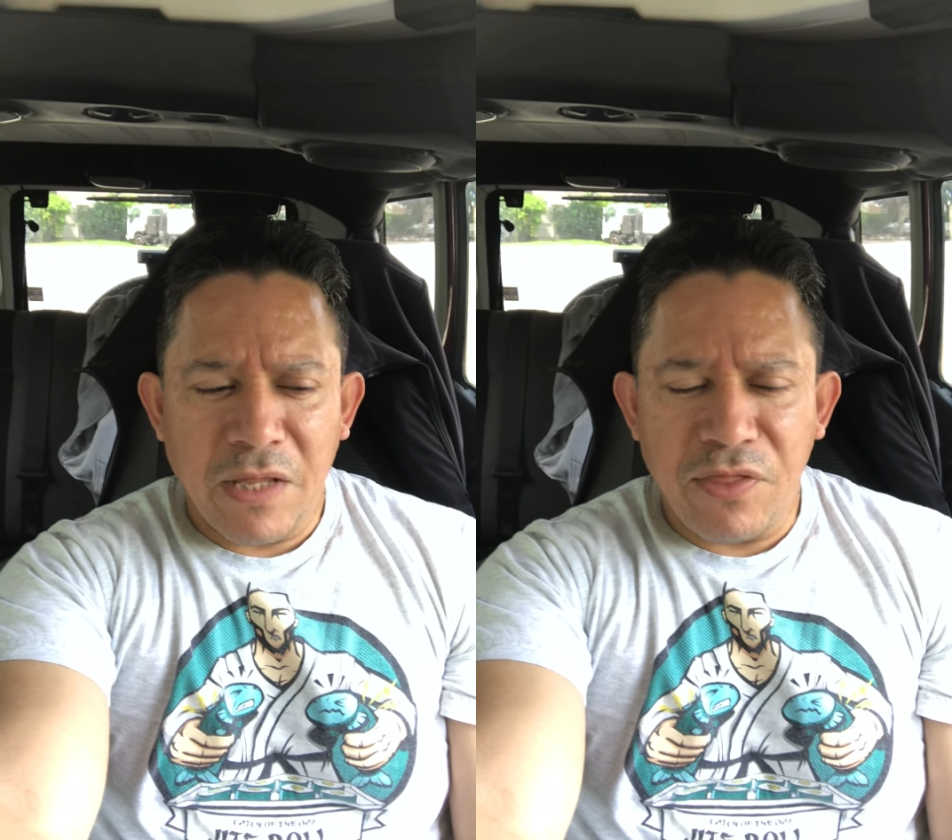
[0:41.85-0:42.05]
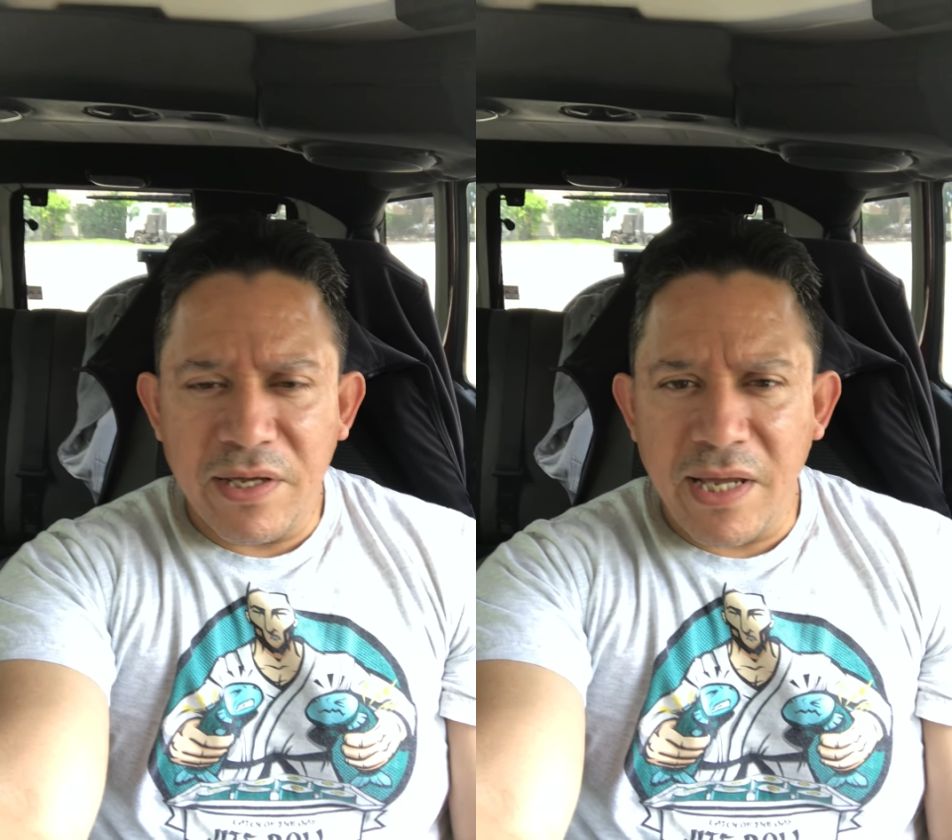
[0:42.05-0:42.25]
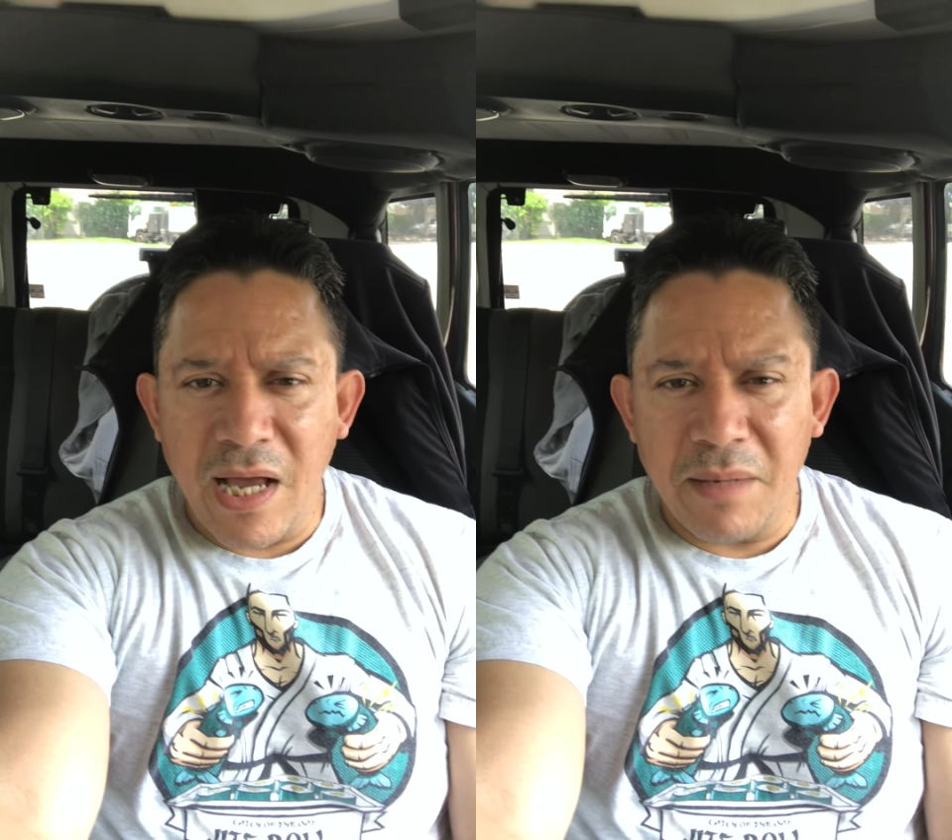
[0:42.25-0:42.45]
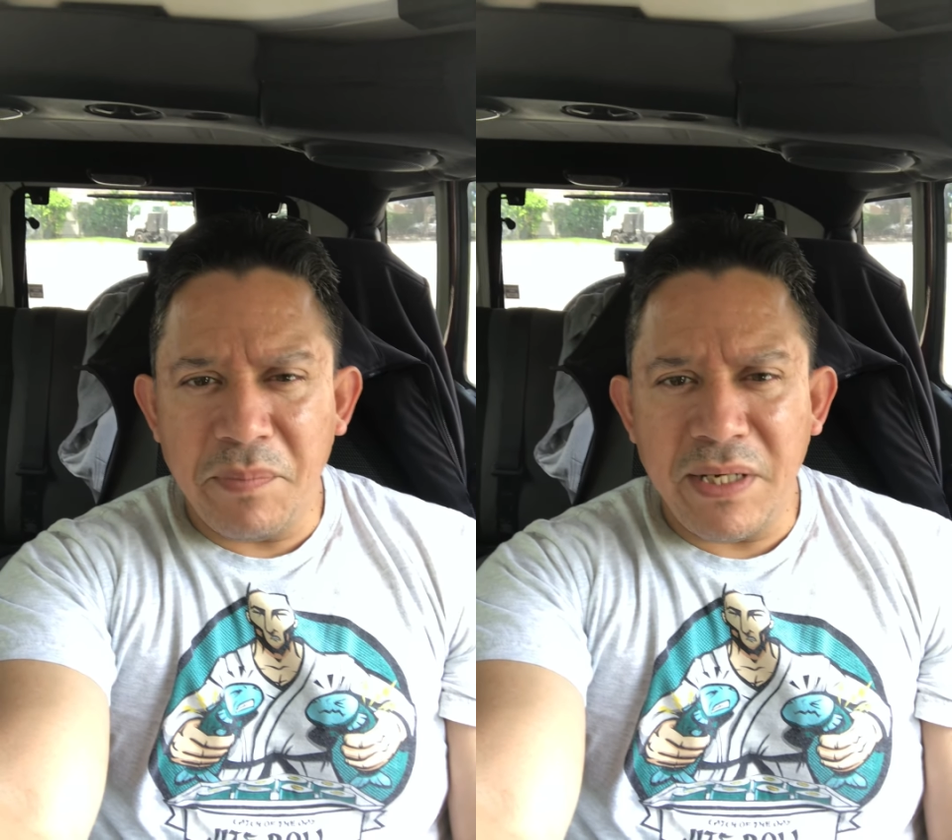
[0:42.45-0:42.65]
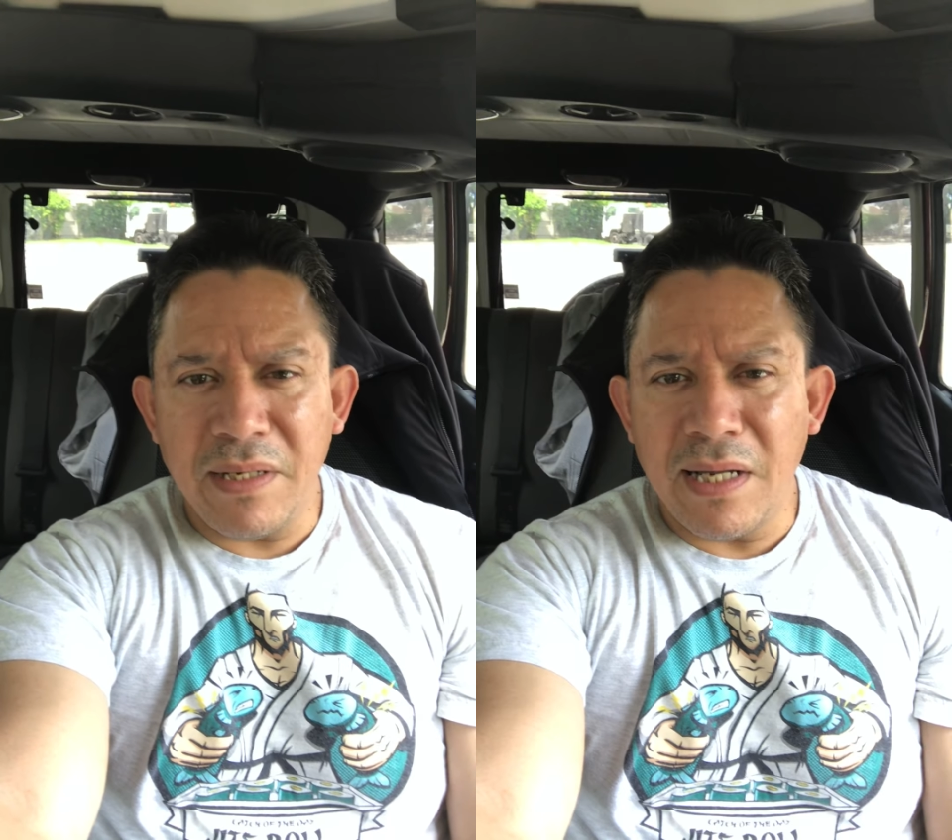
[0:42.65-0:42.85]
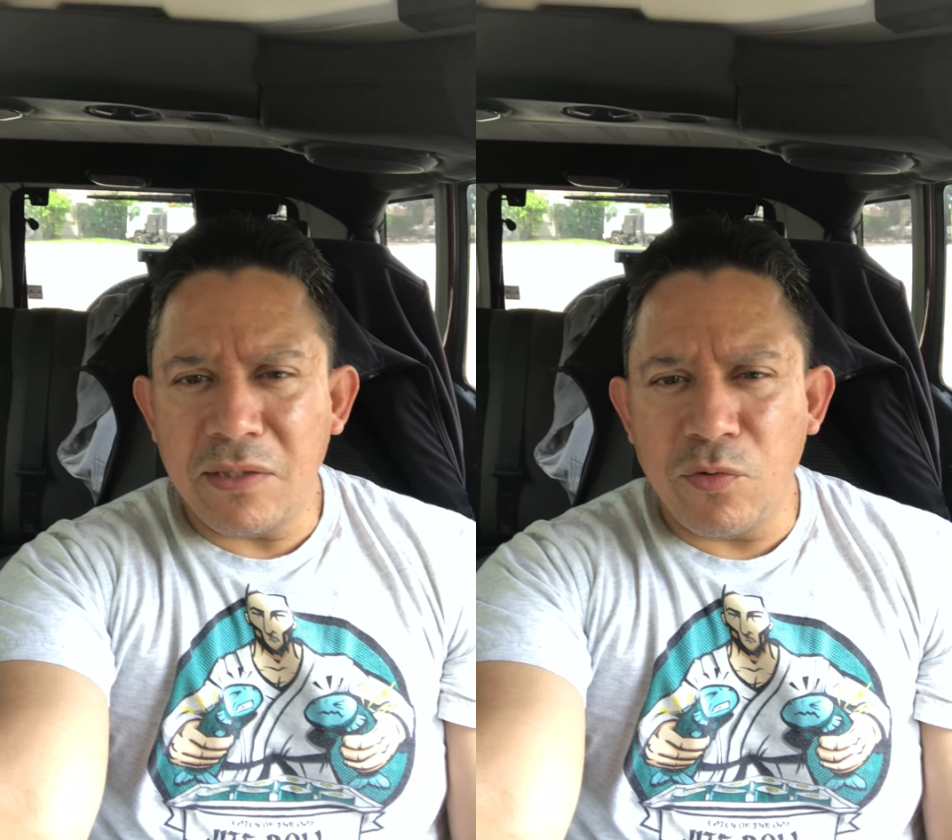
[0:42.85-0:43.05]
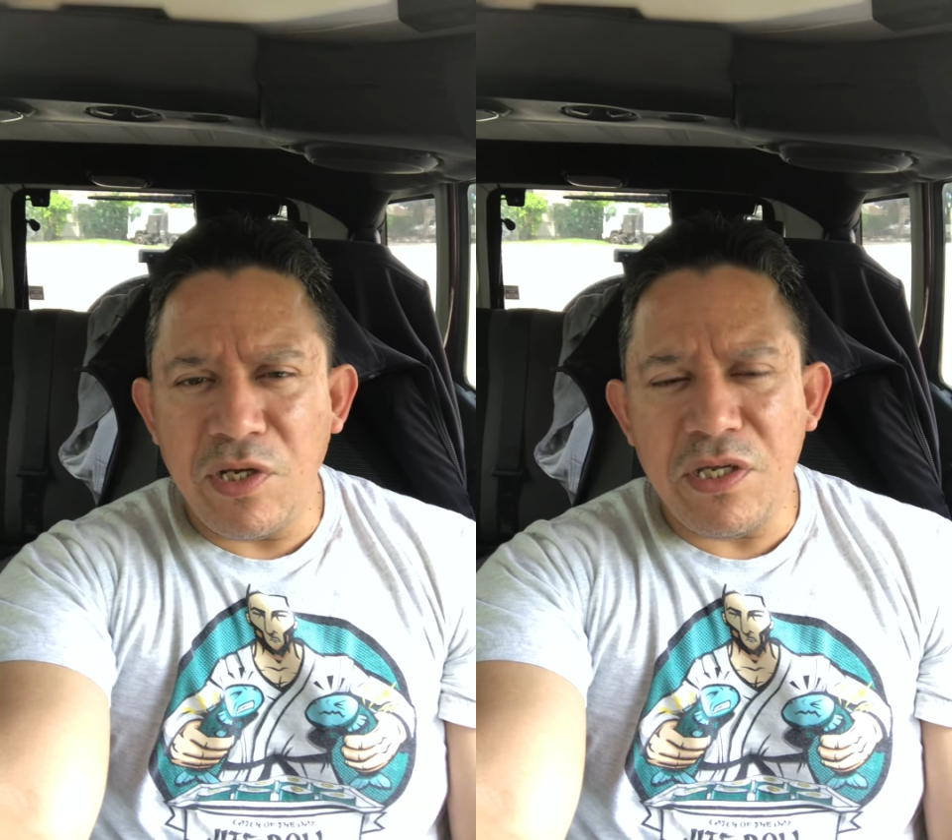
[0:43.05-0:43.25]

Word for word: think it had been like three